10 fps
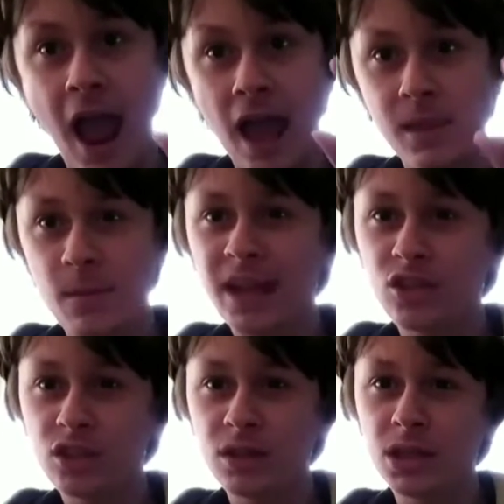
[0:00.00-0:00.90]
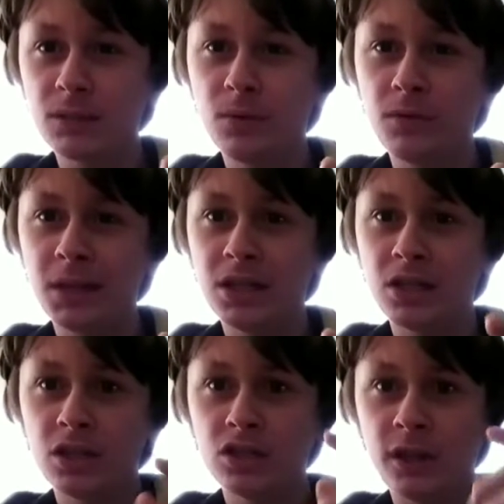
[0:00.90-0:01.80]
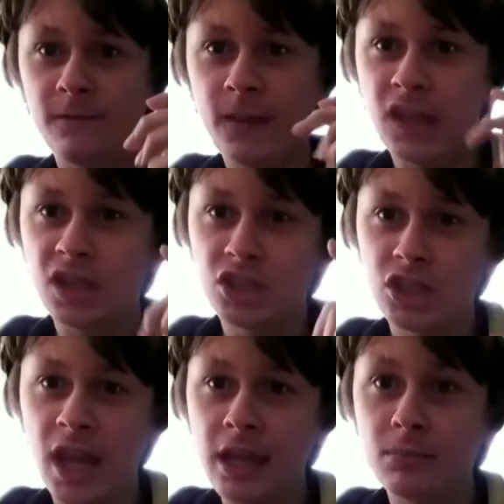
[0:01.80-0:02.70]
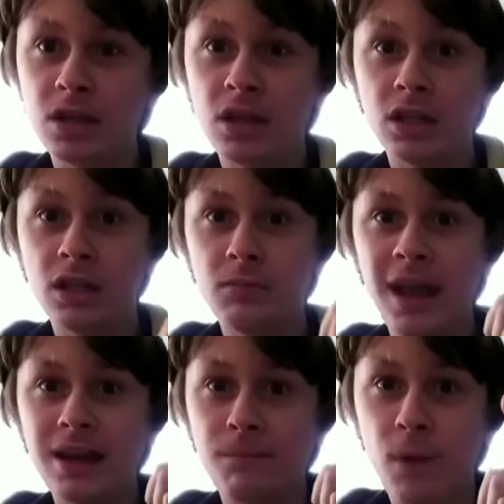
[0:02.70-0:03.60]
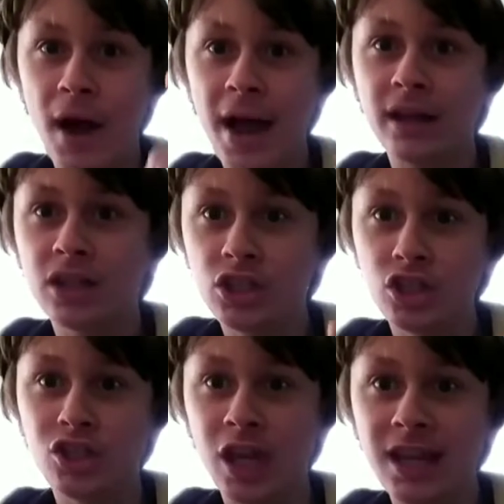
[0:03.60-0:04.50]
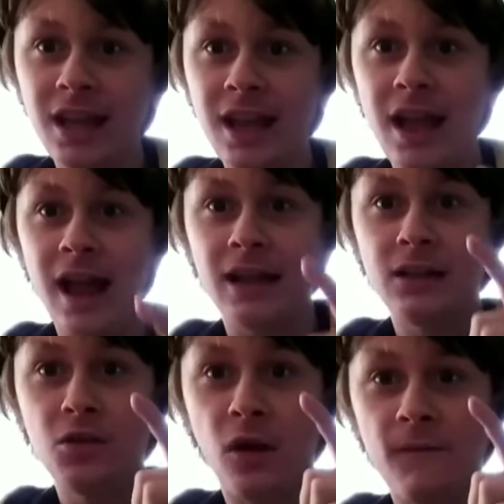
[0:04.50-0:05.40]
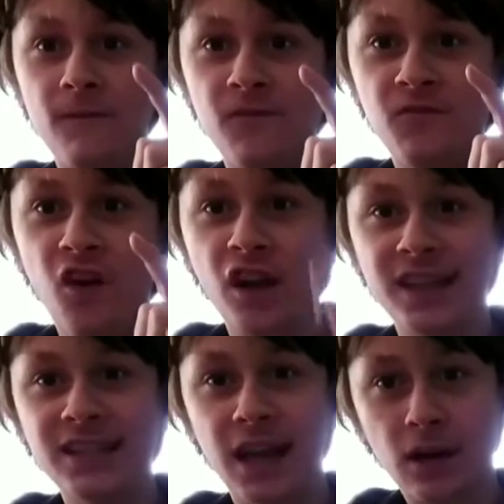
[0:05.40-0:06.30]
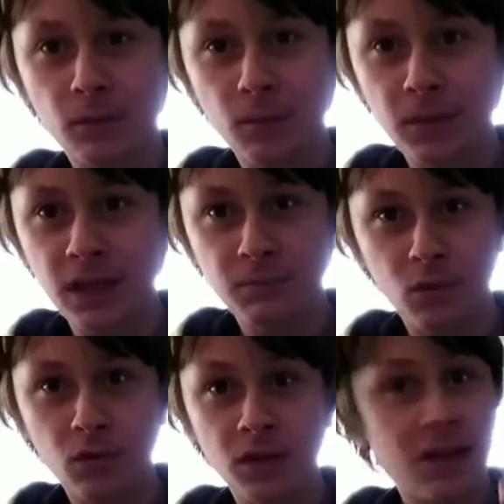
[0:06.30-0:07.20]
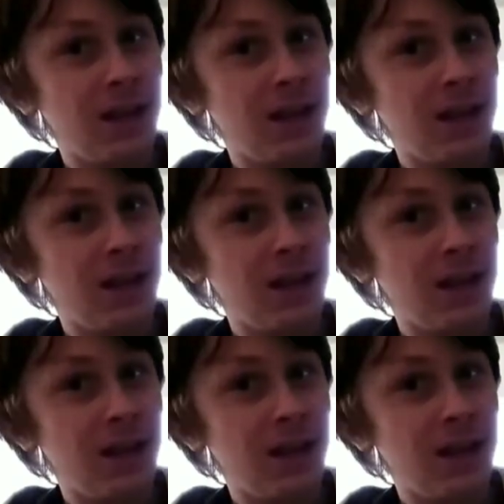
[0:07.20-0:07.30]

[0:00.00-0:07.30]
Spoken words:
And the makers of this movie should feel ashamed. You made a pile of shit, and you are fucking terrible people.